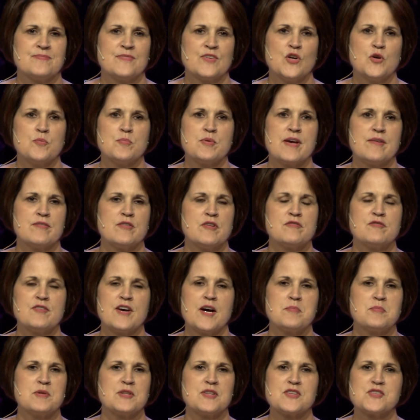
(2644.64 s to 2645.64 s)
Hope you have a
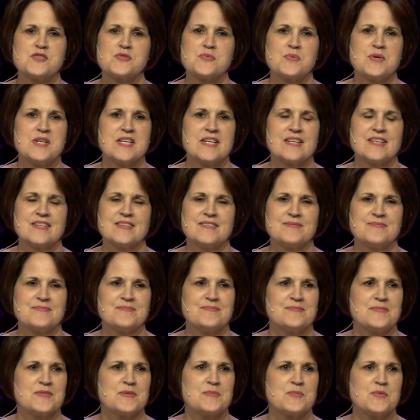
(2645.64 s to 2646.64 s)
fabulous week,
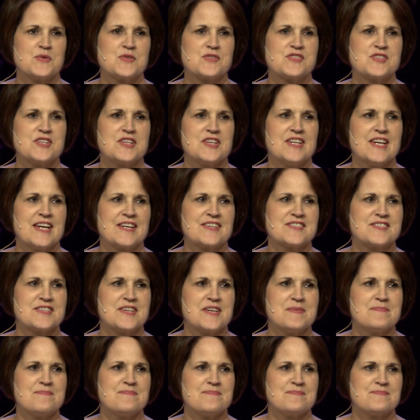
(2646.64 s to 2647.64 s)
and we'll see you next
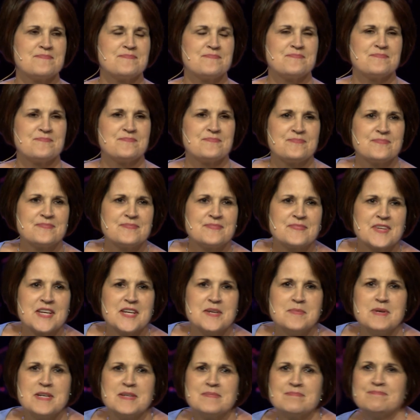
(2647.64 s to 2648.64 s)
time.
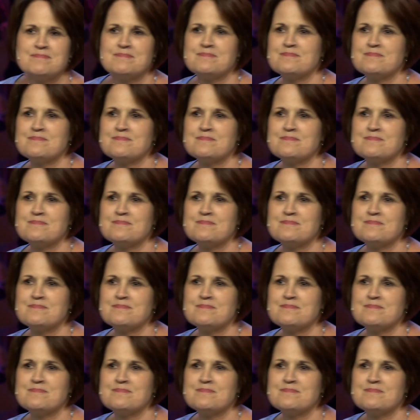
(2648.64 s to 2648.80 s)
Amen.